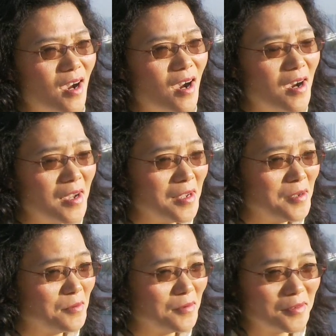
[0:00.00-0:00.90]

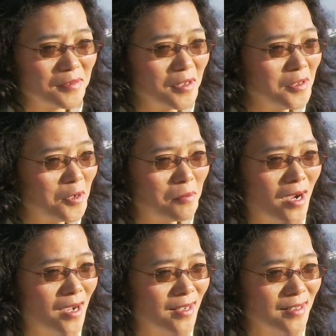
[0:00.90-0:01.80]

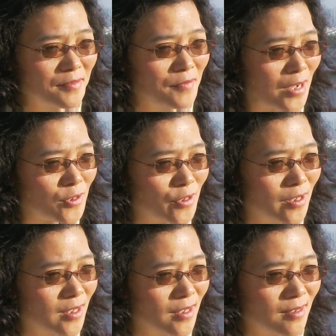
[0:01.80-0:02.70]
My
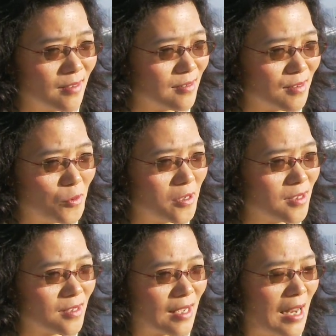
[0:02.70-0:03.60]
factory
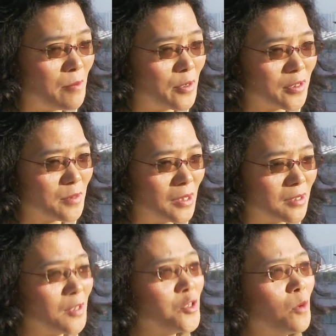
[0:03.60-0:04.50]
was glamorous,
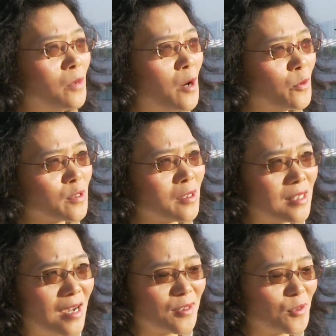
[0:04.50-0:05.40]
but the job I was
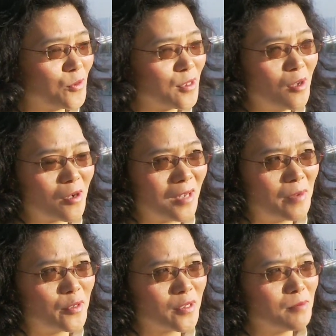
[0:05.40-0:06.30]
assigned to was not
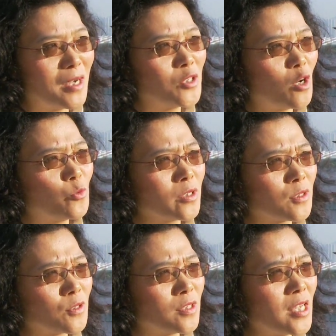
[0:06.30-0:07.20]
glamorous. My job
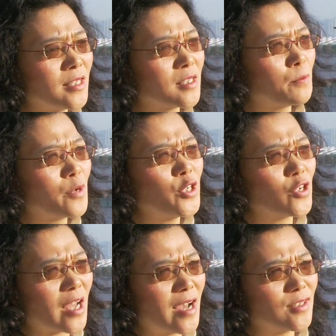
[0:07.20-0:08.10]
was to test a
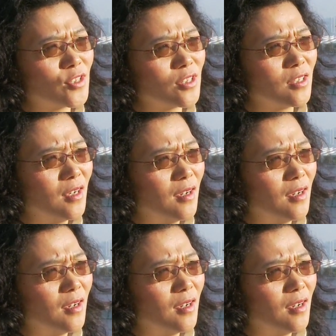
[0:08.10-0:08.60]
pressure gauge.